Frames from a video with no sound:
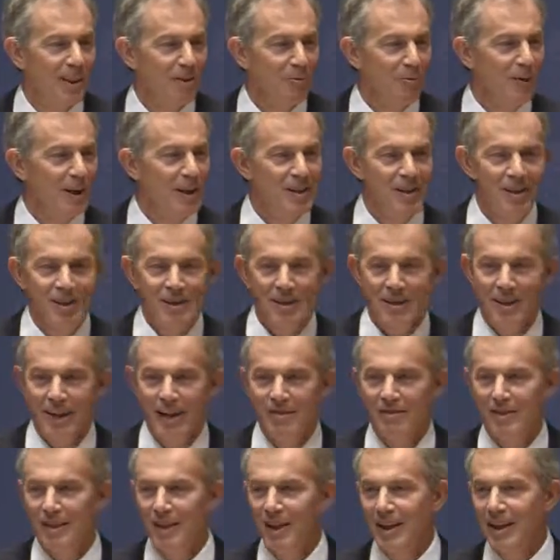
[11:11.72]
races and
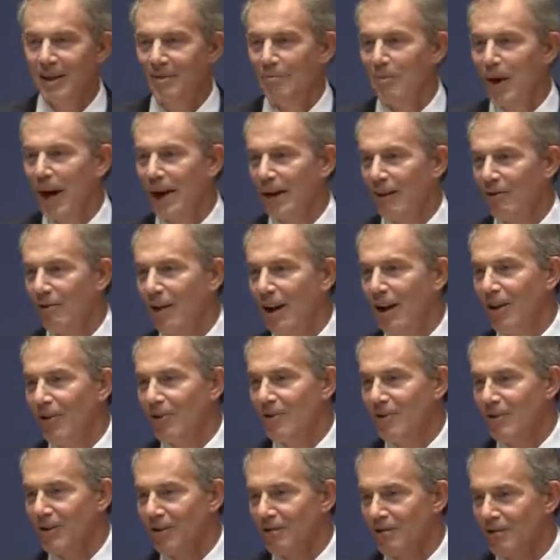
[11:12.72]
ethnic
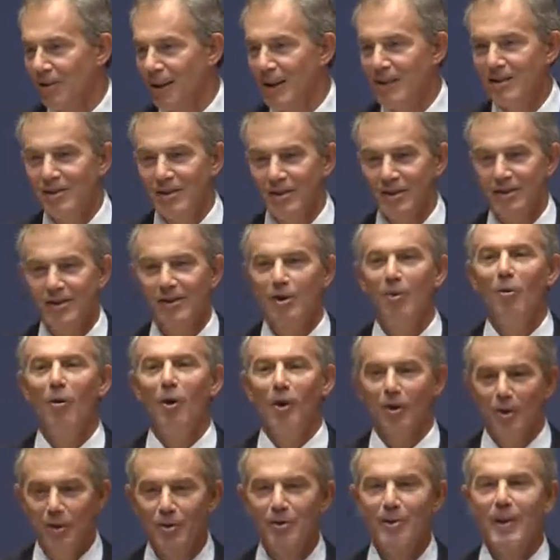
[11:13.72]
backgrounds and faiths and so
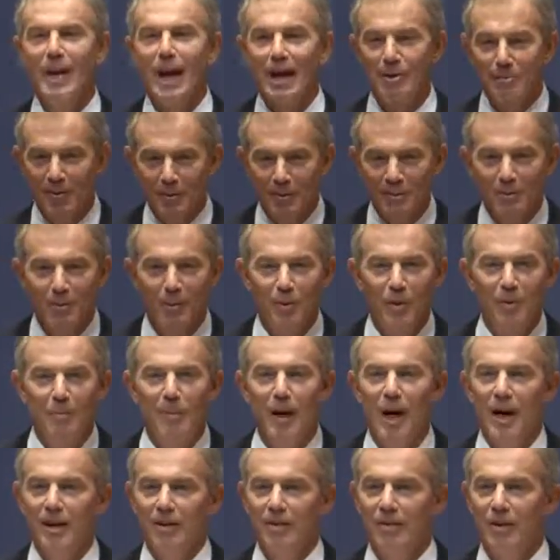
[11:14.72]
on, who came and were
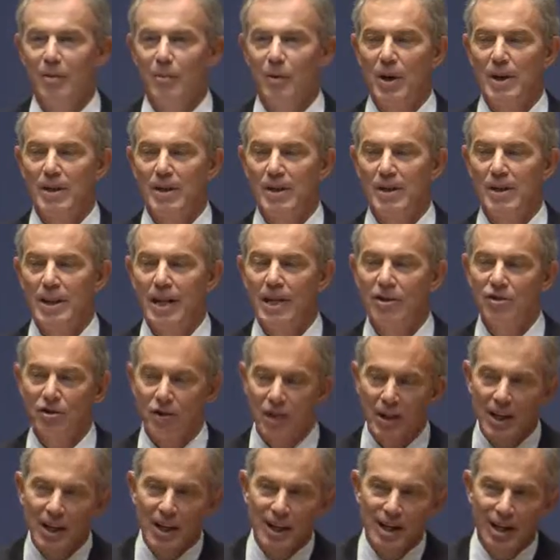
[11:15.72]
part of the
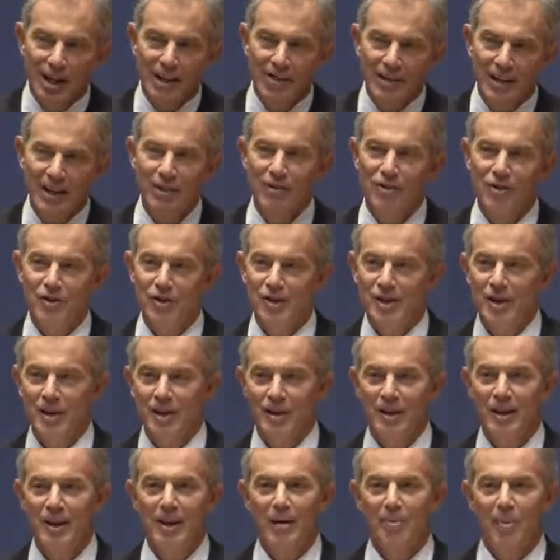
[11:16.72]
presentation. And the interesting
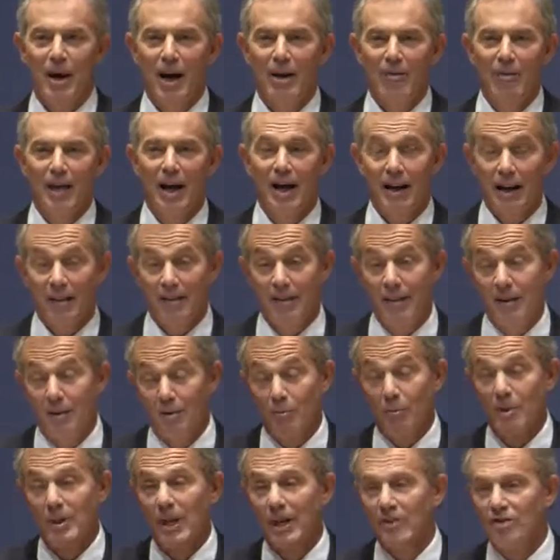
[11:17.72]
thing about that, I think
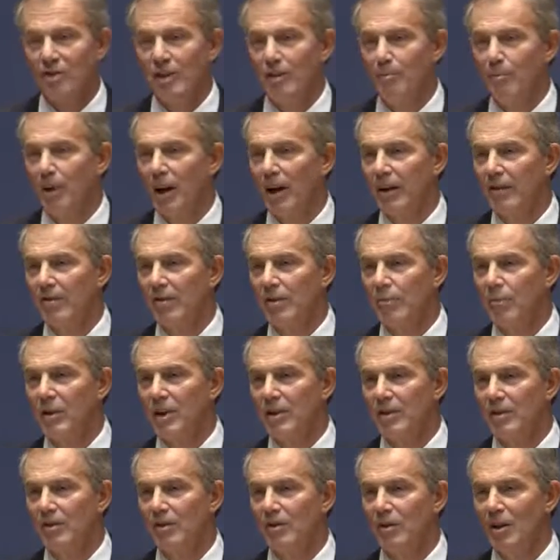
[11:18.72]
it was actually part of the
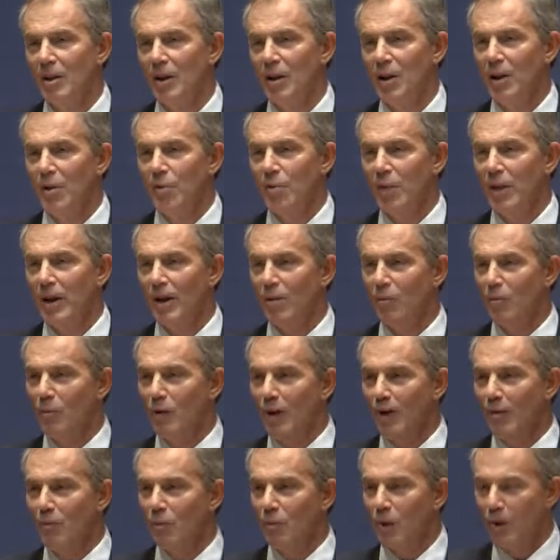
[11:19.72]
reason
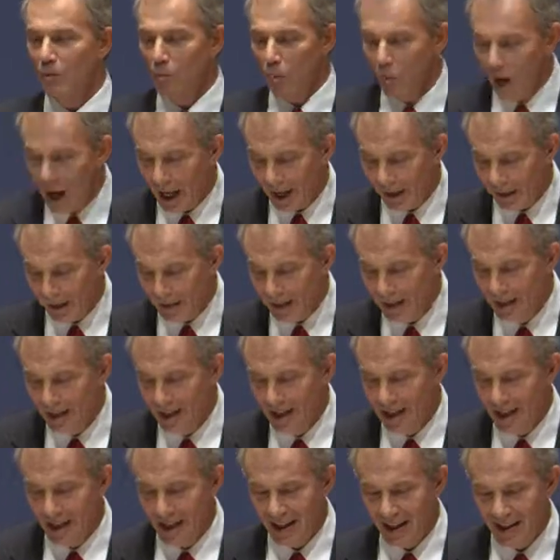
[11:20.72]
we won,
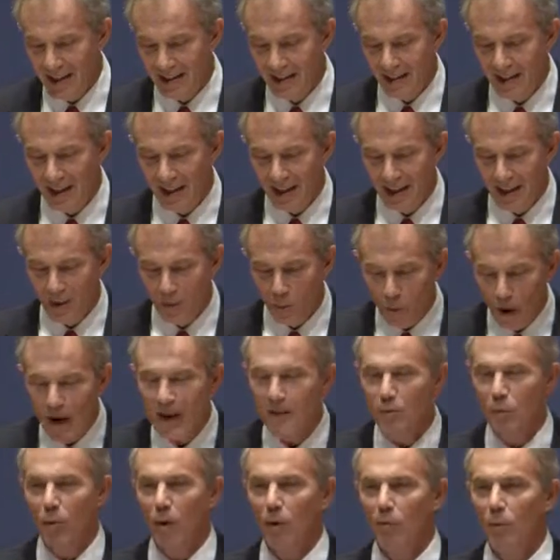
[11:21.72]
is that in a
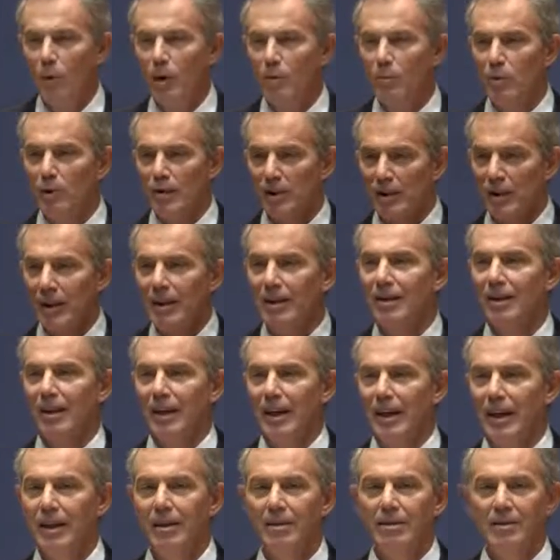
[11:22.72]
way what we were
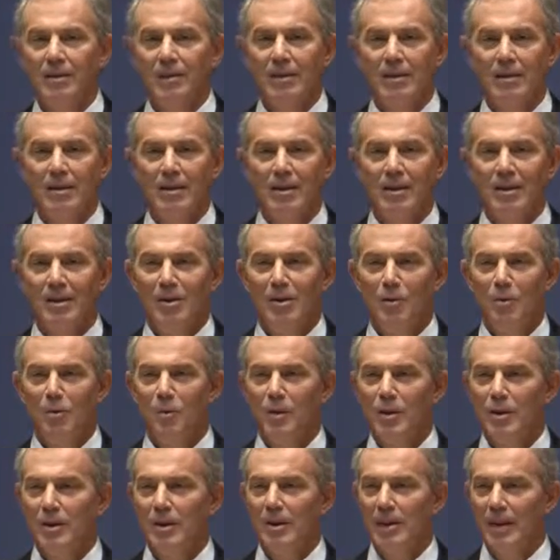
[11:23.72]
signalling
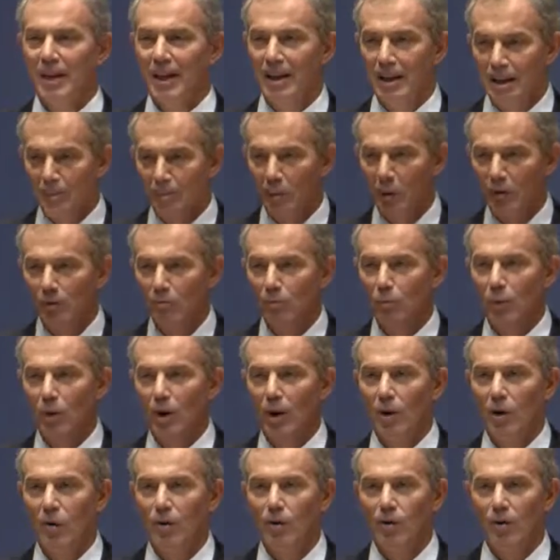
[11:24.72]
was that in the modern
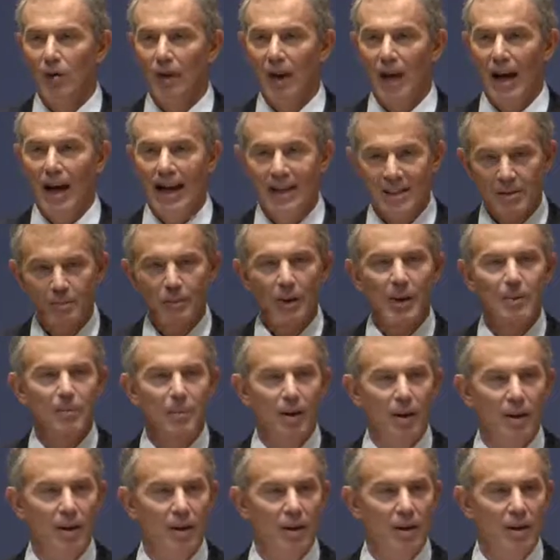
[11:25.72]
world, as
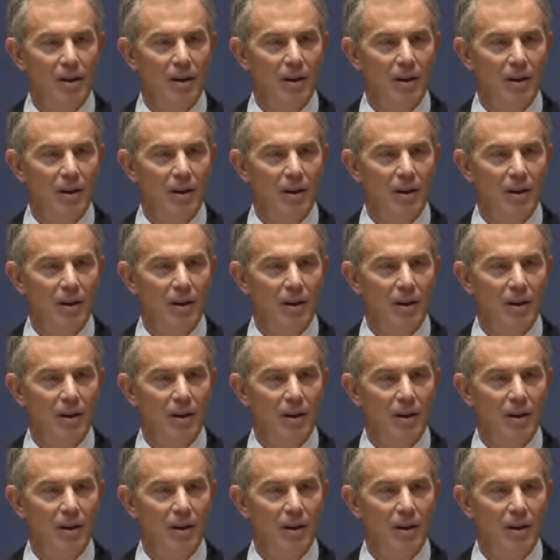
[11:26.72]
people